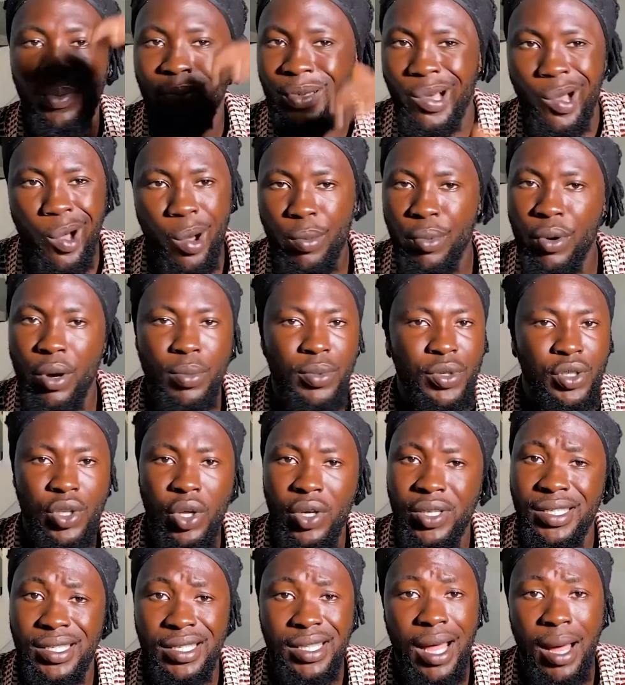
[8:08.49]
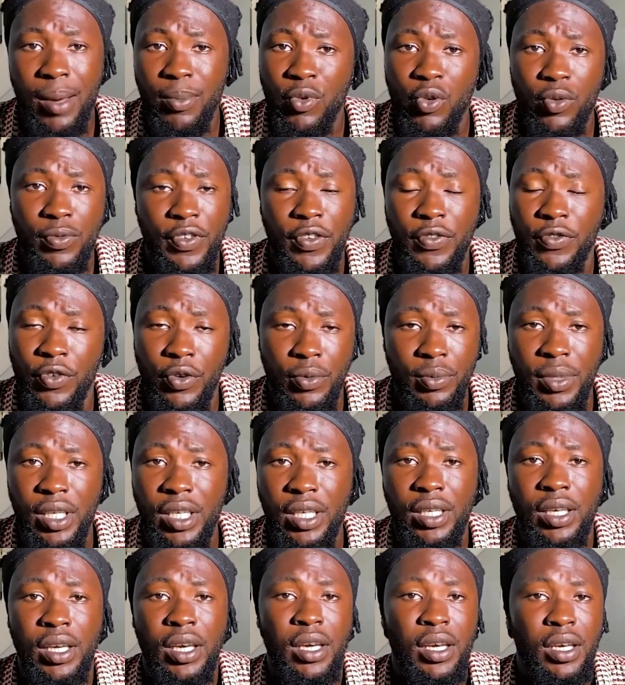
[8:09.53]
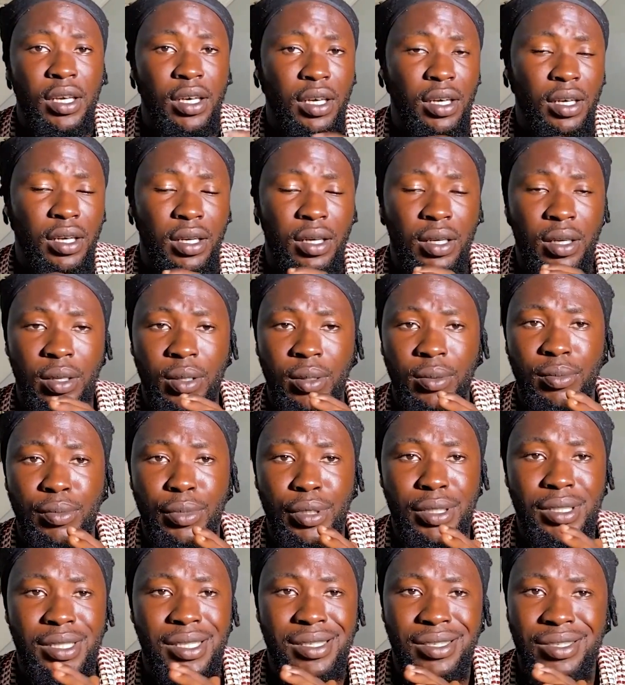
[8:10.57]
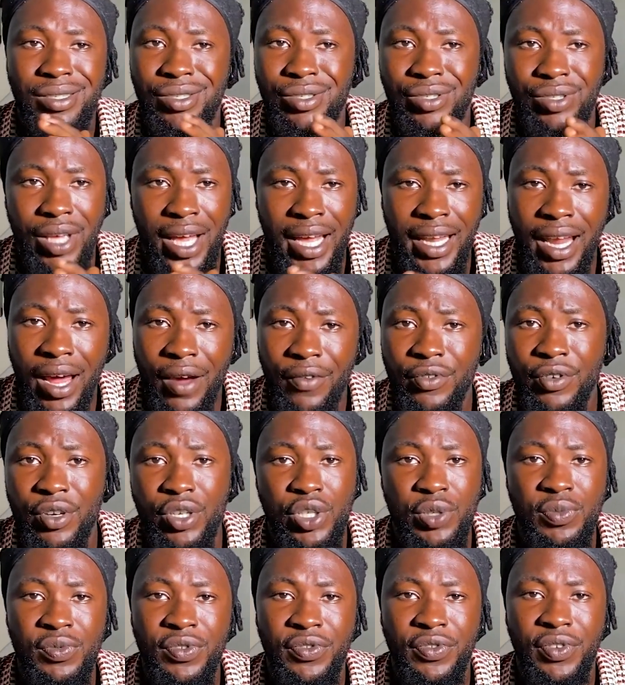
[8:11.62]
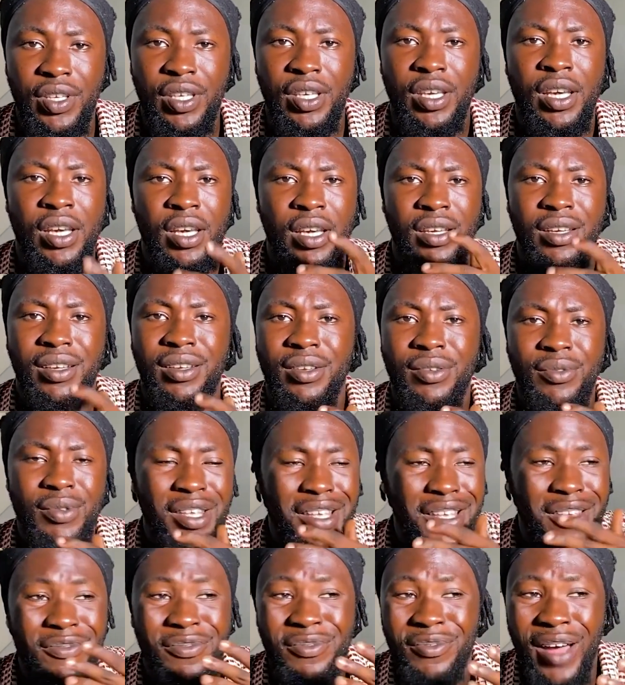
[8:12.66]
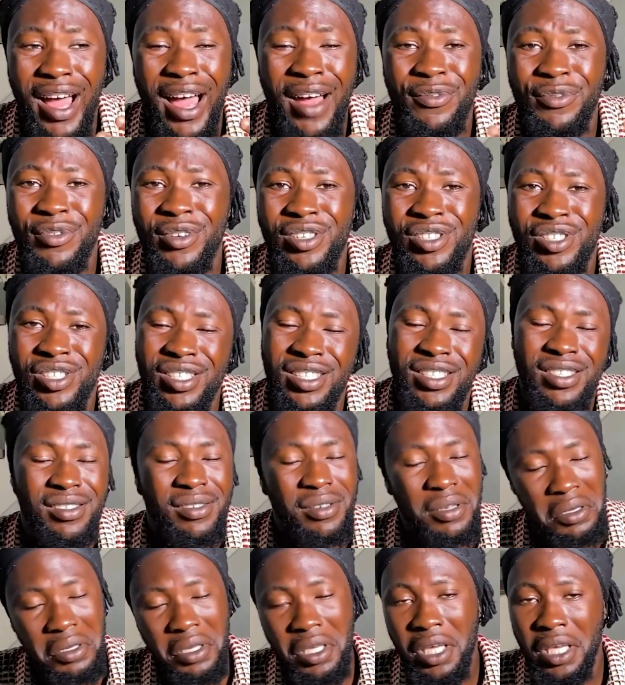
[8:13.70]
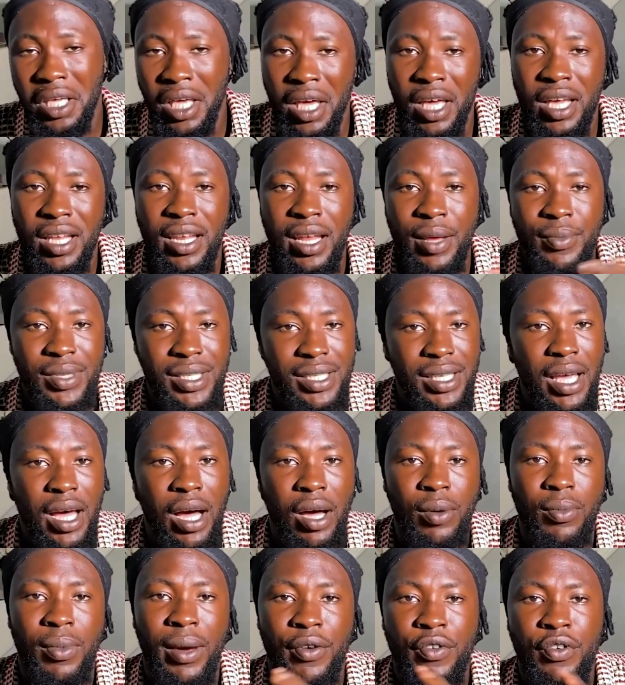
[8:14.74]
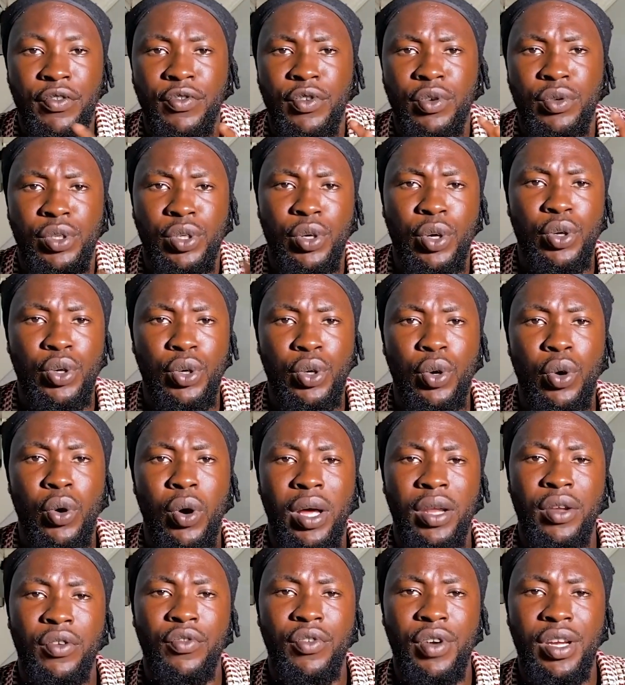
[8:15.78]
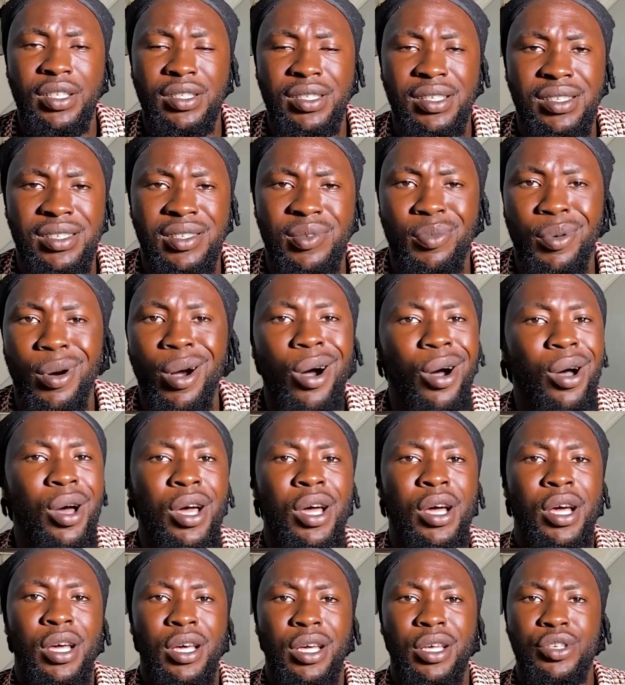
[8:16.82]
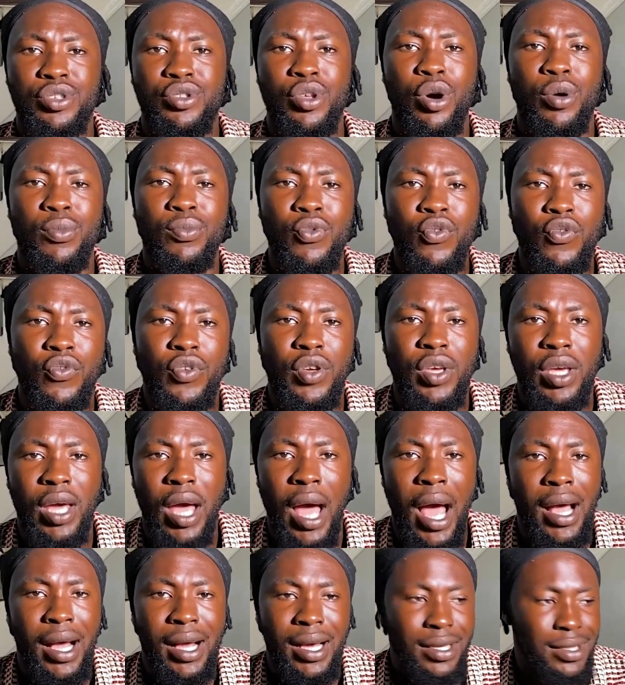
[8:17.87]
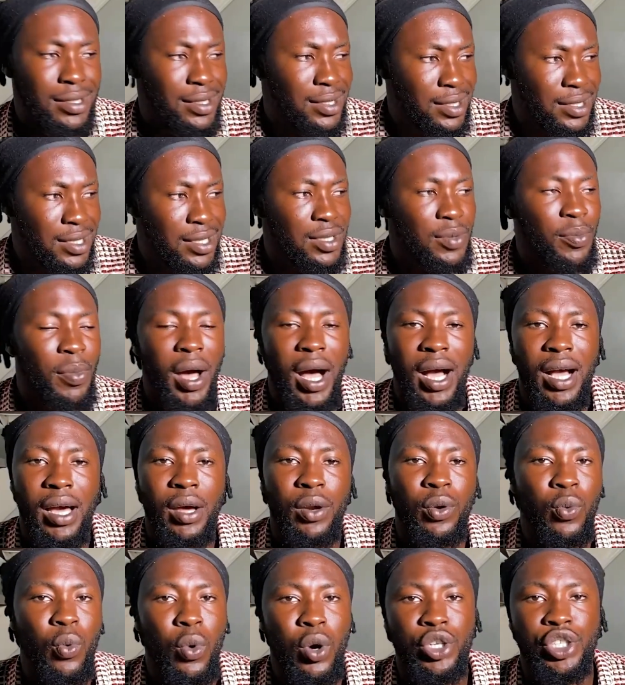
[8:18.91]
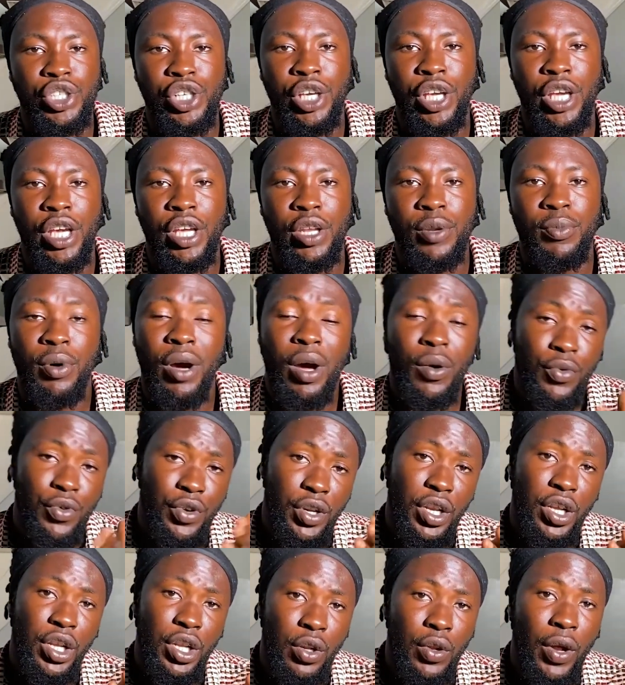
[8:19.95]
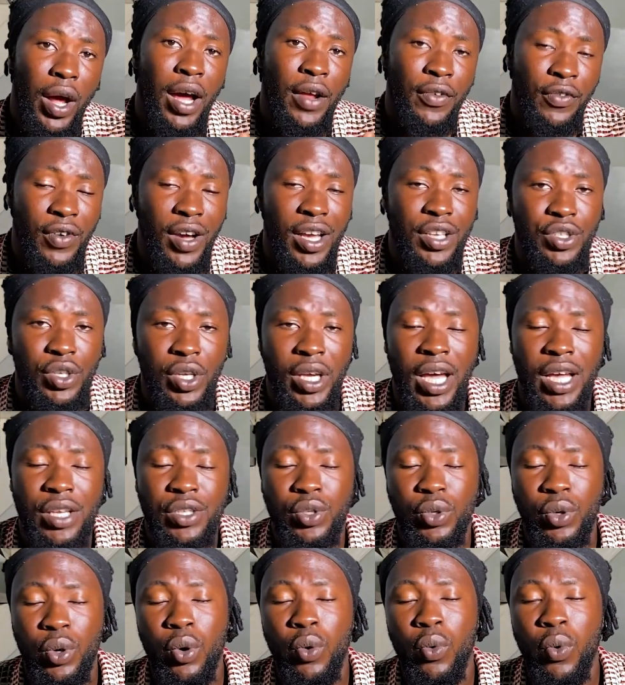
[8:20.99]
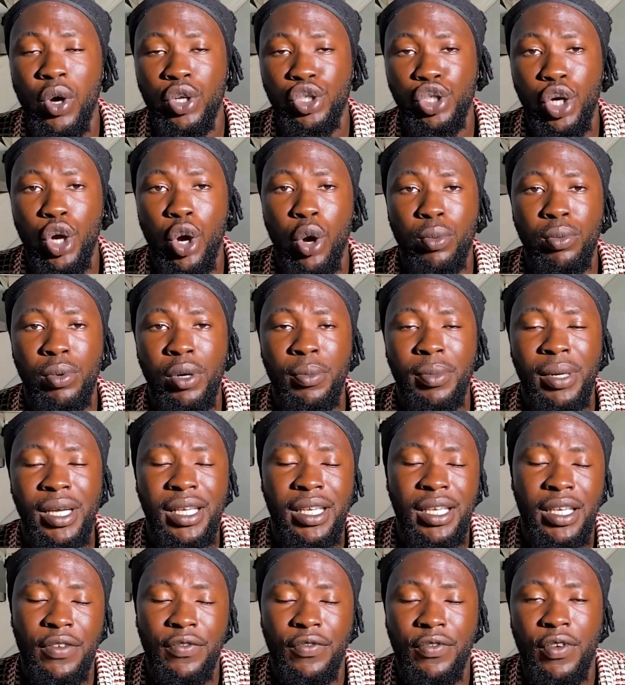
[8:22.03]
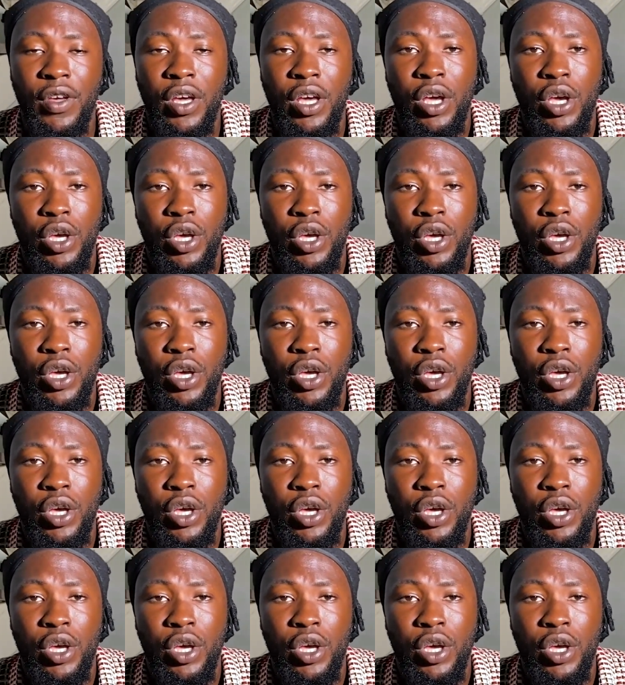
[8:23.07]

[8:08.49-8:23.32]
Cobweb is not a star movie for me. It is an average movie. If average is okay, yeah, let me see how my review is going to go and the ratings. But it's not a movie I could sit back and watch again. But I really advise you guys to go watch Cobweb and give